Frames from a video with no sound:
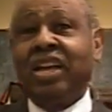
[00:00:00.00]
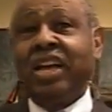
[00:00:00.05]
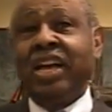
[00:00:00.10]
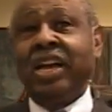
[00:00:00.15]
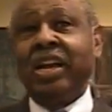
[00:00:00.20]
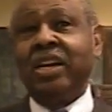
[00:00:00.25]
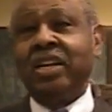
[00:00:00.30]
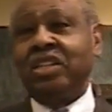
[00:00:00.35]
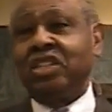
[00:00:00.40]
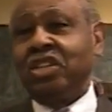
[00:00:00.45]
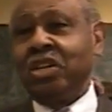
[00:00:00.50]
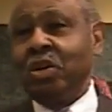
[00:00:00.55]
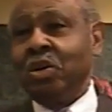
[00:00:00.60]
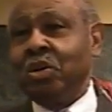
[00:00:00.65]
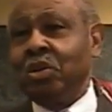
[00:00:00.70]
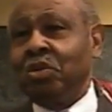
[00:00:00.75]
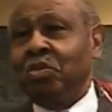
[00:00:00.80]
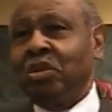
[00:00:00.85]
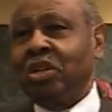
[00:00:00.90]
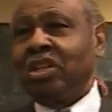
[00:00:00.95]
And it's
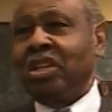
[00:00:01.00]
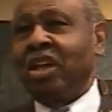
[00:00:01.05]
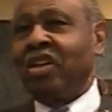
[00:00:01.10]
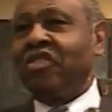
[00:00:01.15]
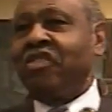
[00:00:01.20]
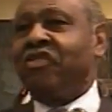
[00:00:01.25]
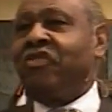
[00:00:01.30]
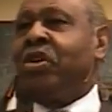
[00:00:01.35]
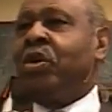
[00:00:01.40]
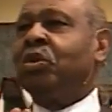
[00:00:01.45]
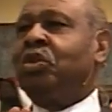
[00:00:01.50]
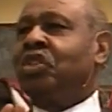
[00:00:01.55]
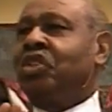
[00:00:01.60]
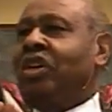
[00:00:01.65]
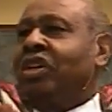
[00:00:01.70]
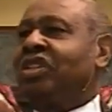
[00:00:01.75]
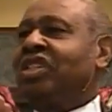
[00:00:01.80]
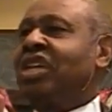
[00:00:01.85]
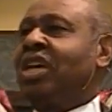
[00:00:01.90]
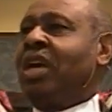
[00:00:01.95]
used with a
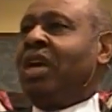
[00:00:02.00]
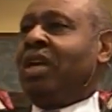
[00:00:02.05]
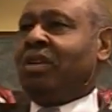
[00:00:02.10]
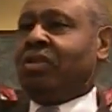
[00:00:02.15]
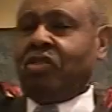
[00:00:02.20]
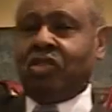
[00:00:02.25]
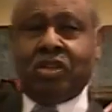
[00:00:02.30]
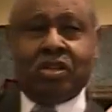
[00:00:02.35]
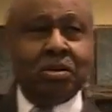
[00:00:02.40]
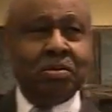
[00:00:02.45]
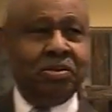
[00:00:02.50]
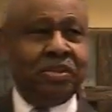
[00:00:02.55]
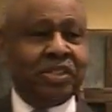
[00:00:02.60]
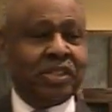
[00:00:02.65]
future tense.